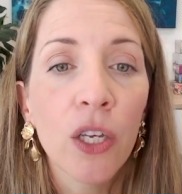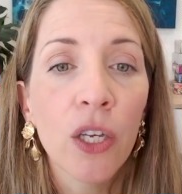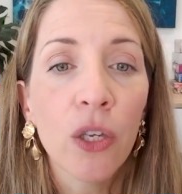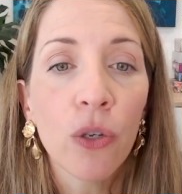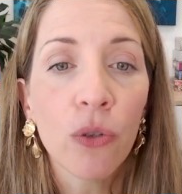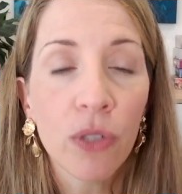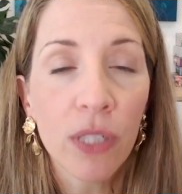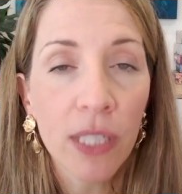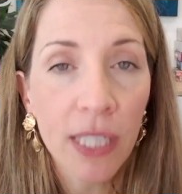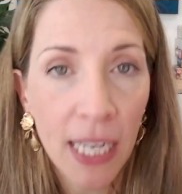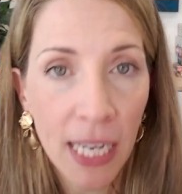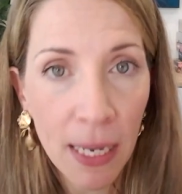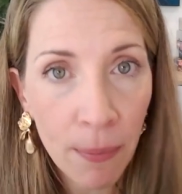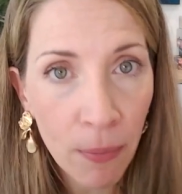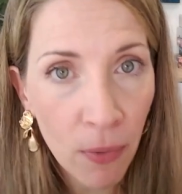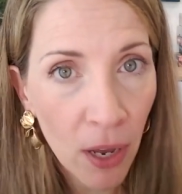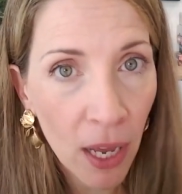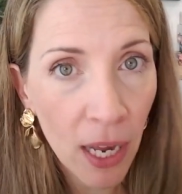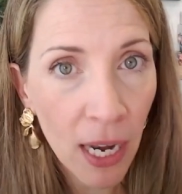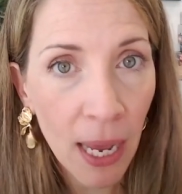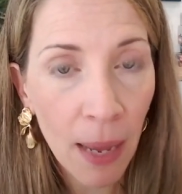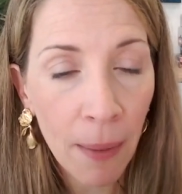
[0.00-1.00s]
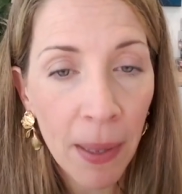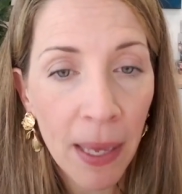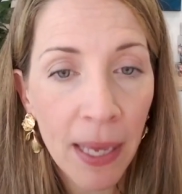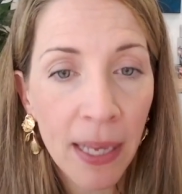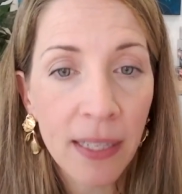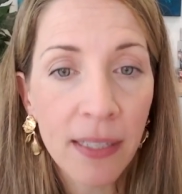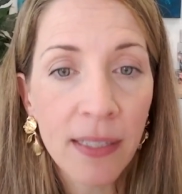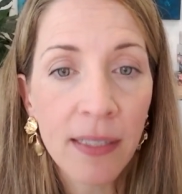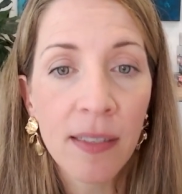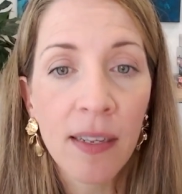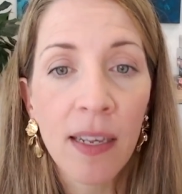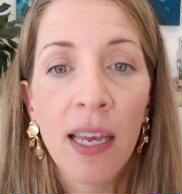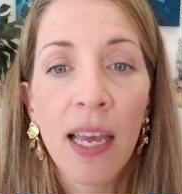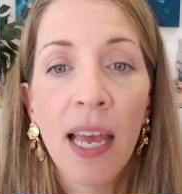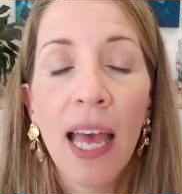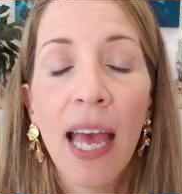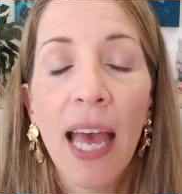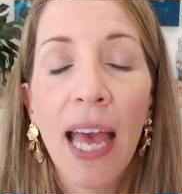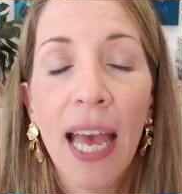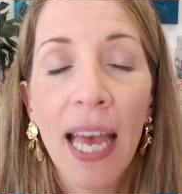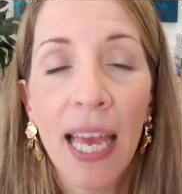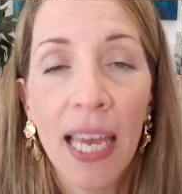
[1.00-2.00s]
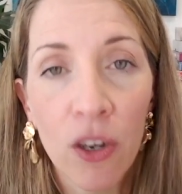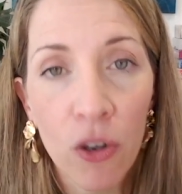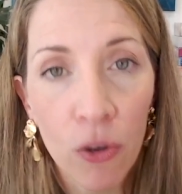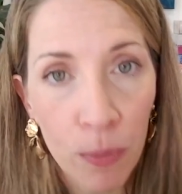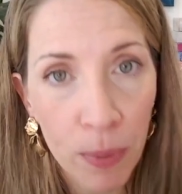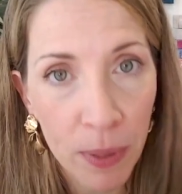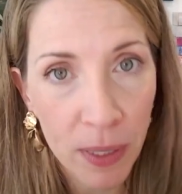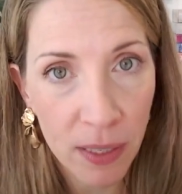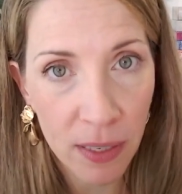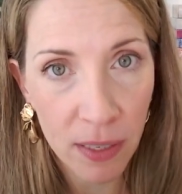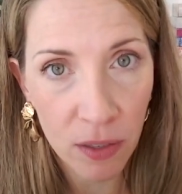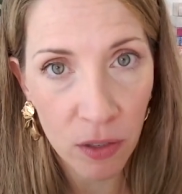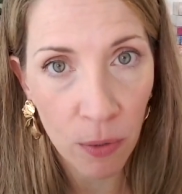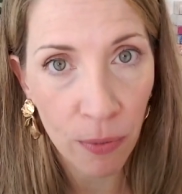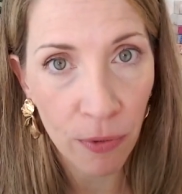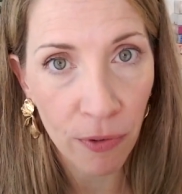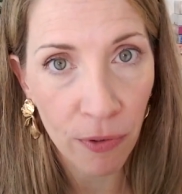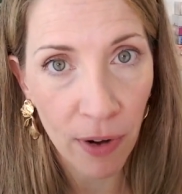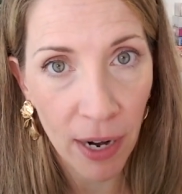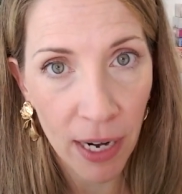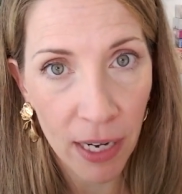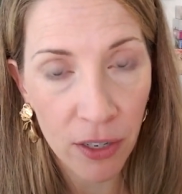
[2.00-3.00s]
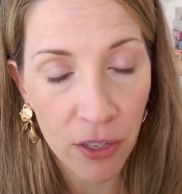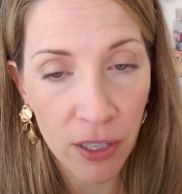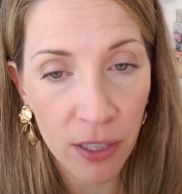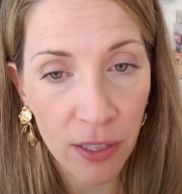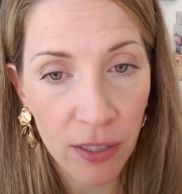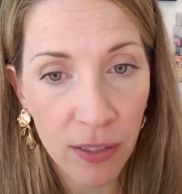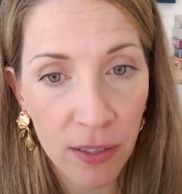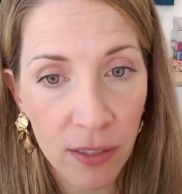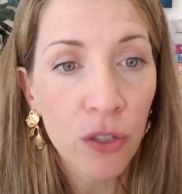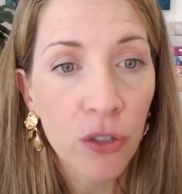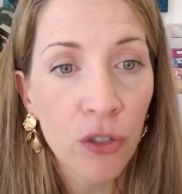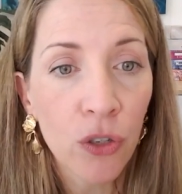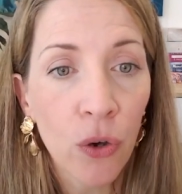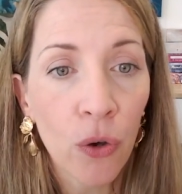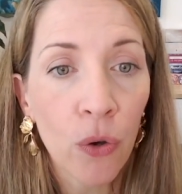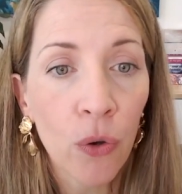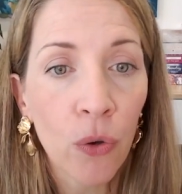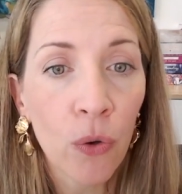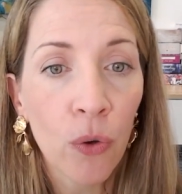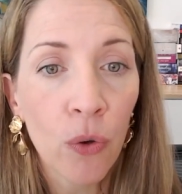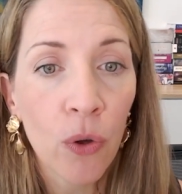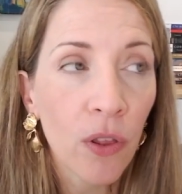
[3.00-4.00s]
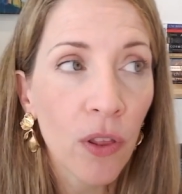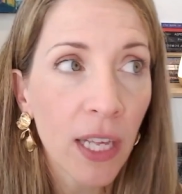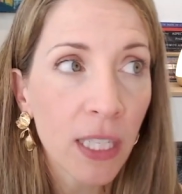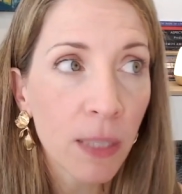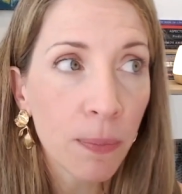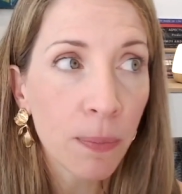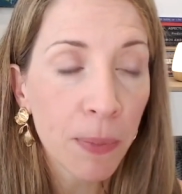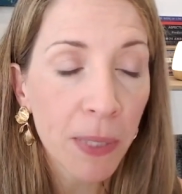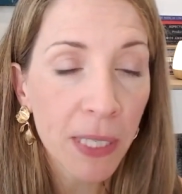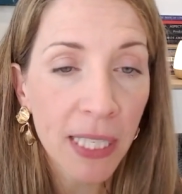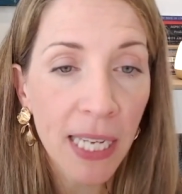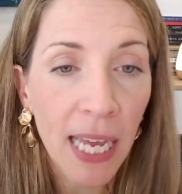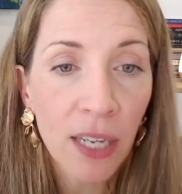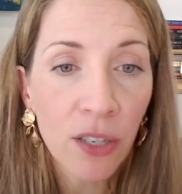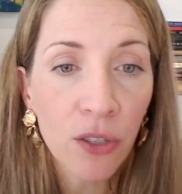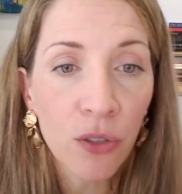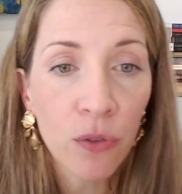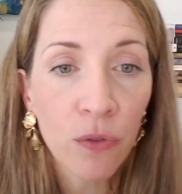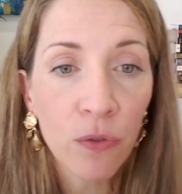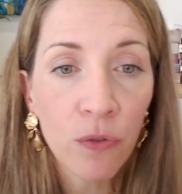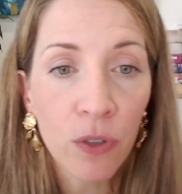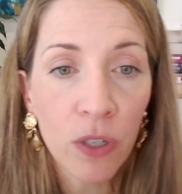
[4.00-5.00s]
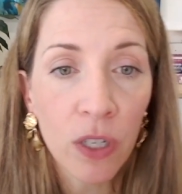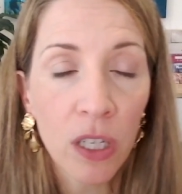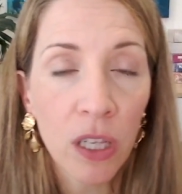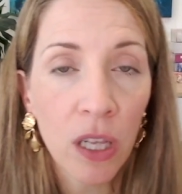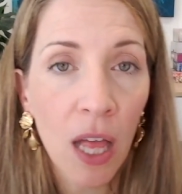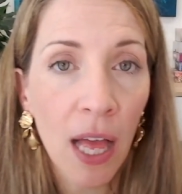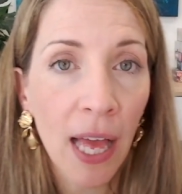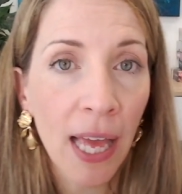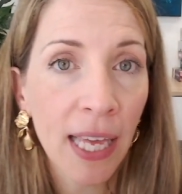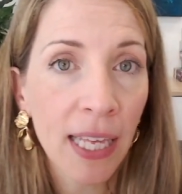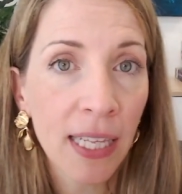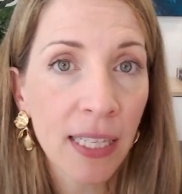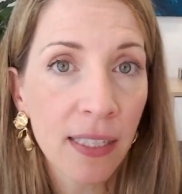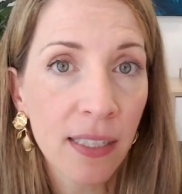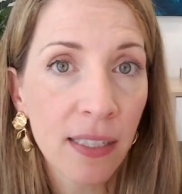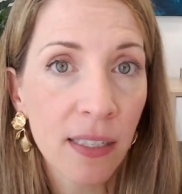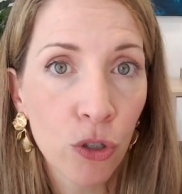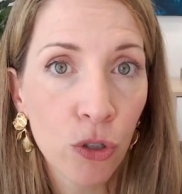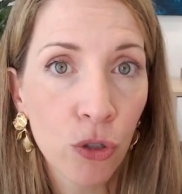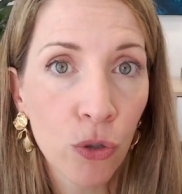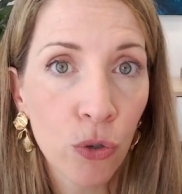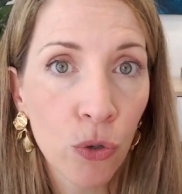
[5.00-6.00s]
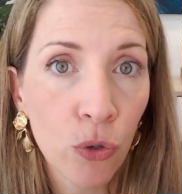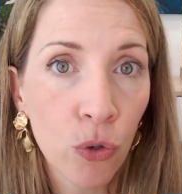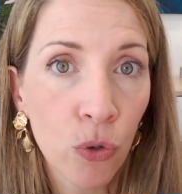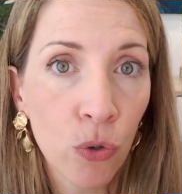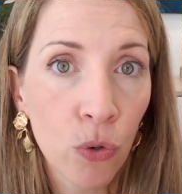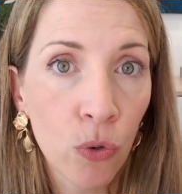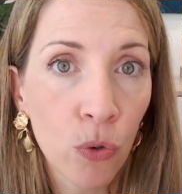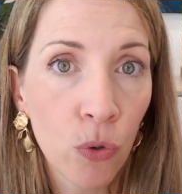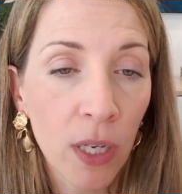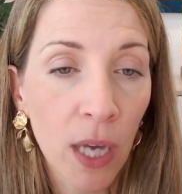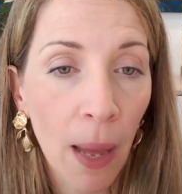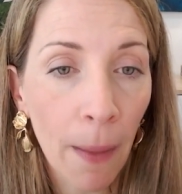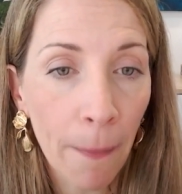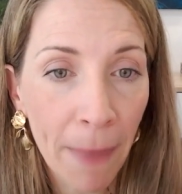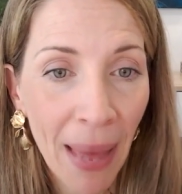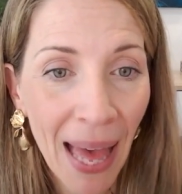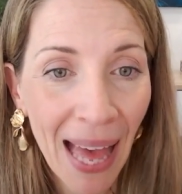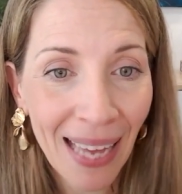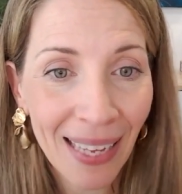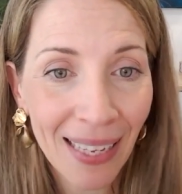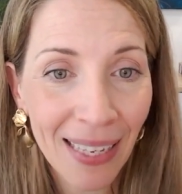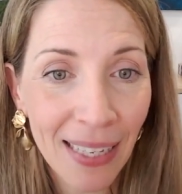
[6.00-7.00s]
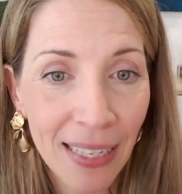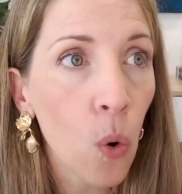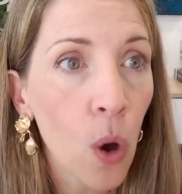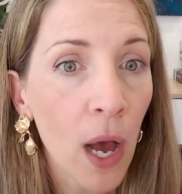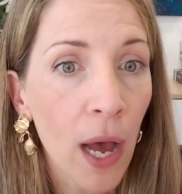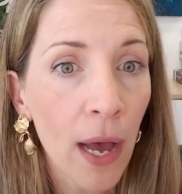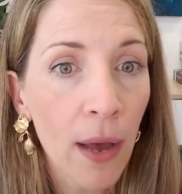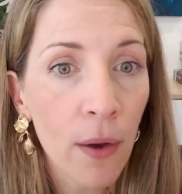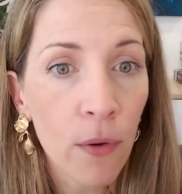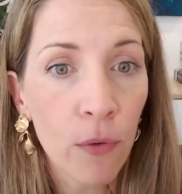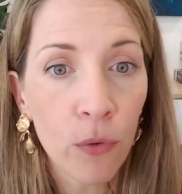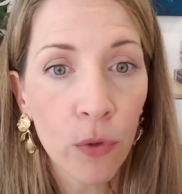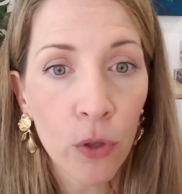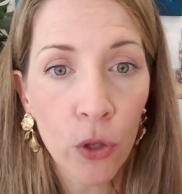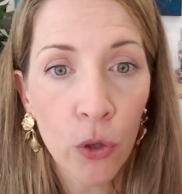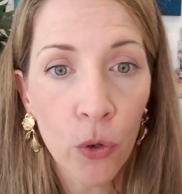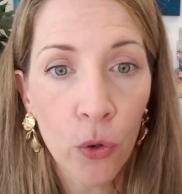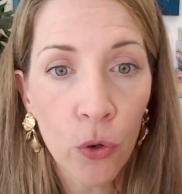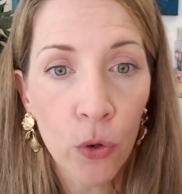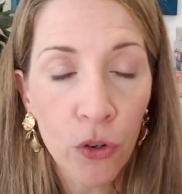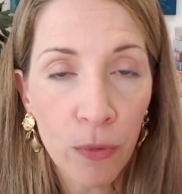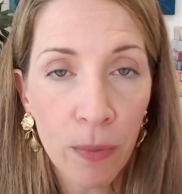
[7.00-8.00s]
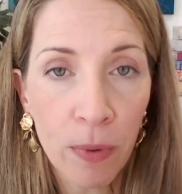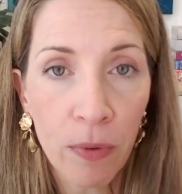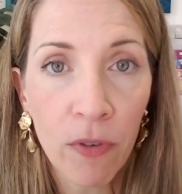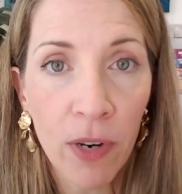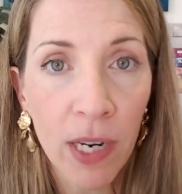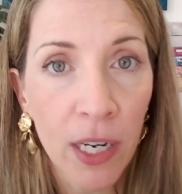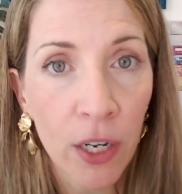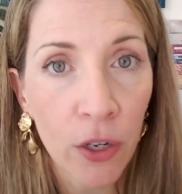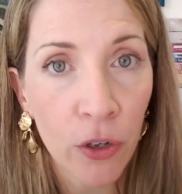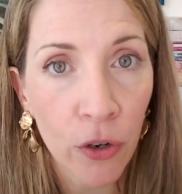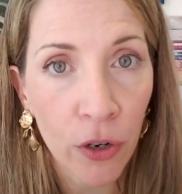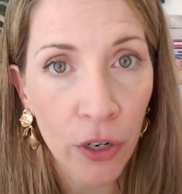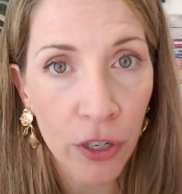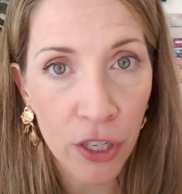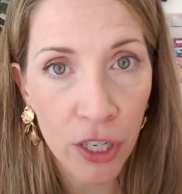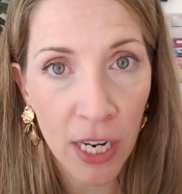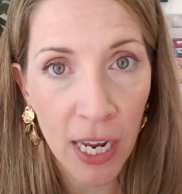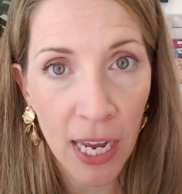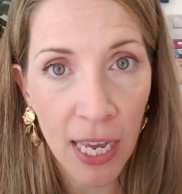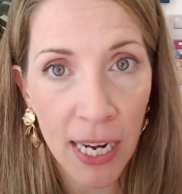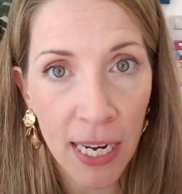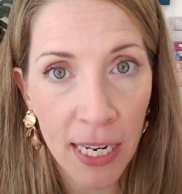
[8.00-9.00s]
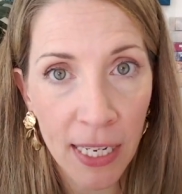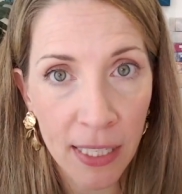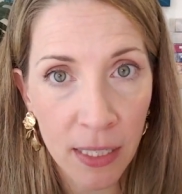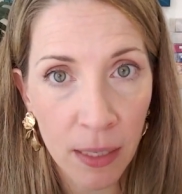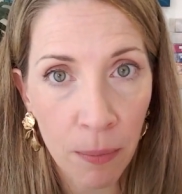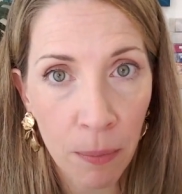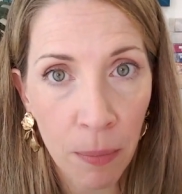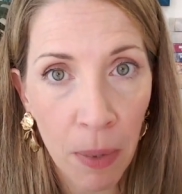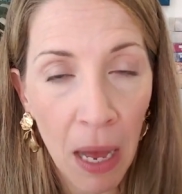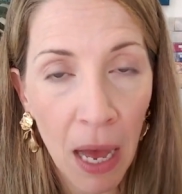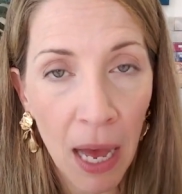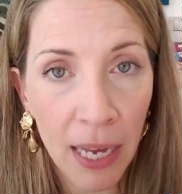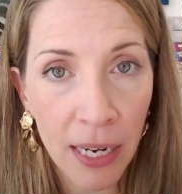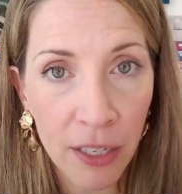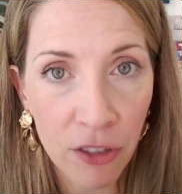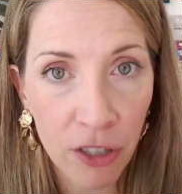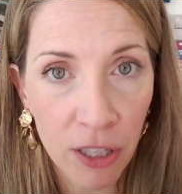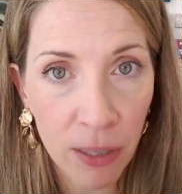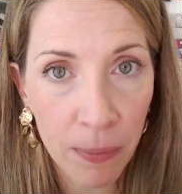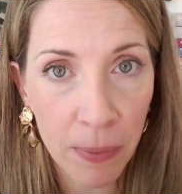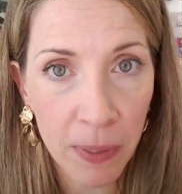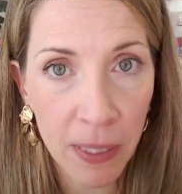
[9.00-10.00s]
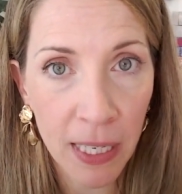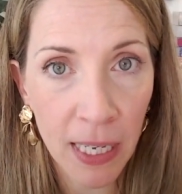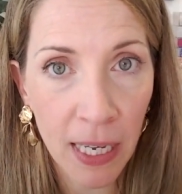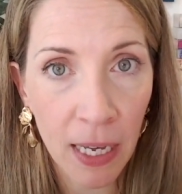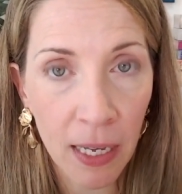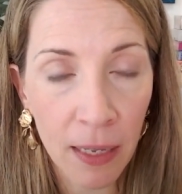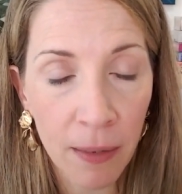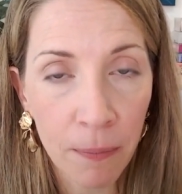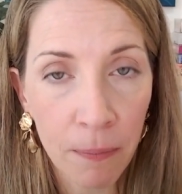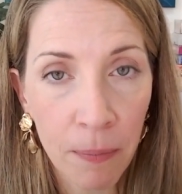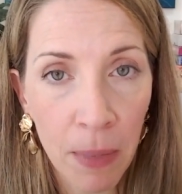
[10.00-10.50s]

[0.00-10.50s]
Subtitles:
your team dynamics, and your business operations. So there's potential for clients to come back or you to be renegotiating some partnerships here.